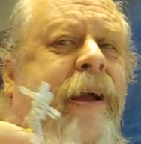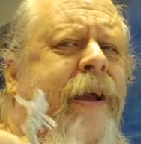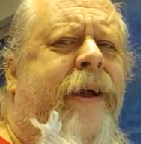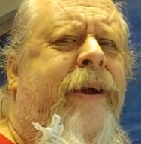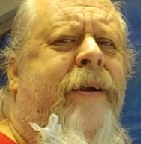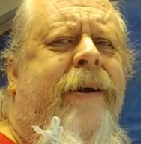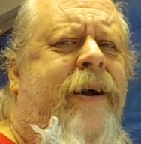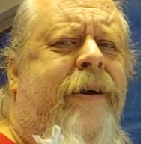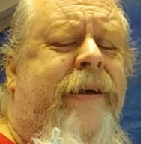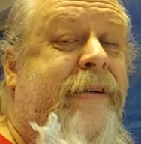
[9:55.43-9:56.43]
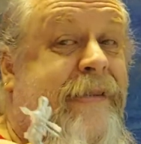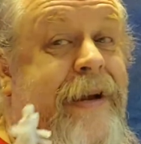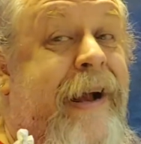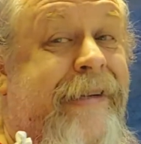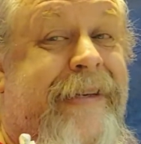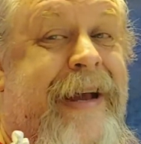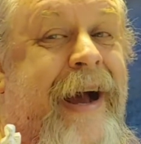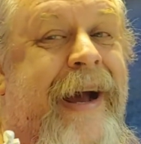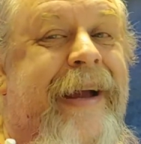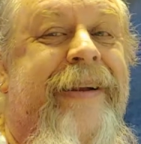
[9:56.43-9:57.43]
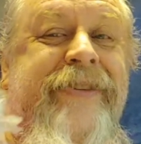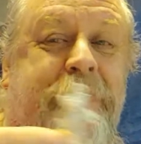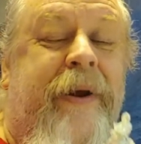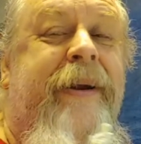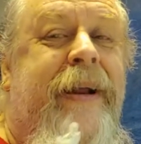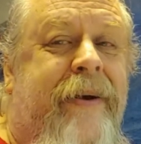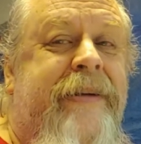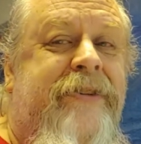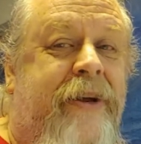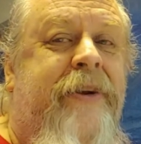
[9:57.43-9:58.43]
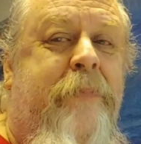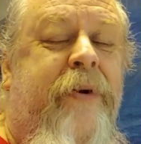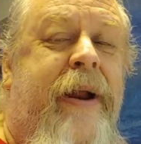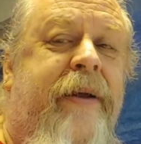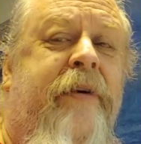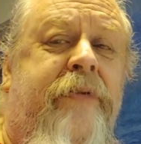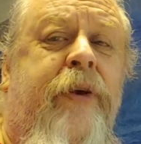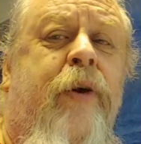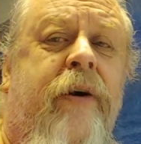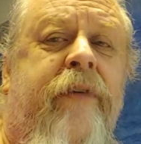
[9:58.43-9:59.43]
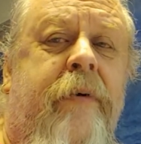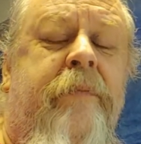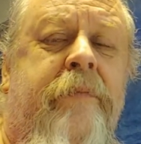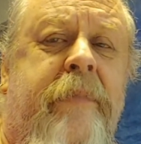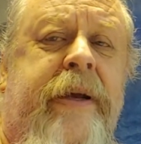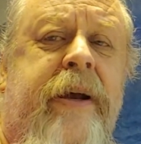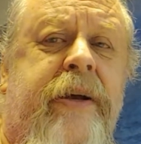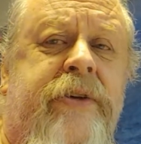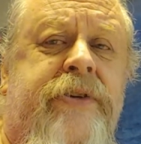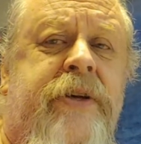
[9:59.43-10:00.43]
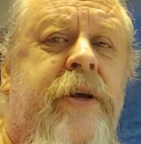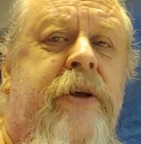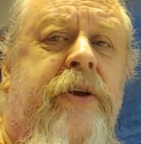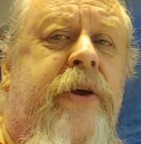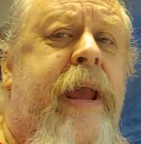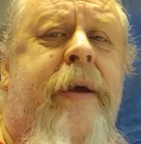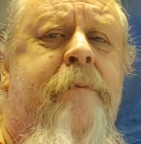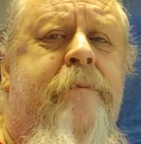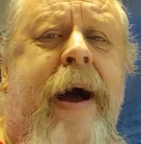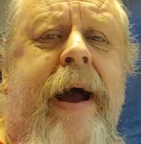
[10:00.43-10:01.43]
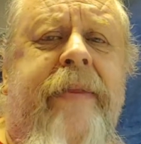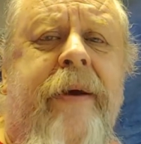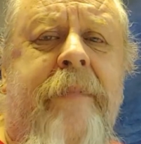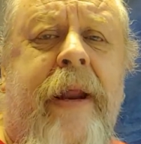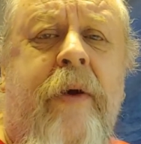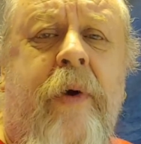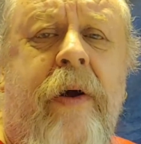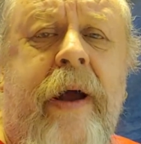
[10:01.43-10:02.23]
And he's a nice guy, and he's going to print out a few of them because you can't buy them anywhere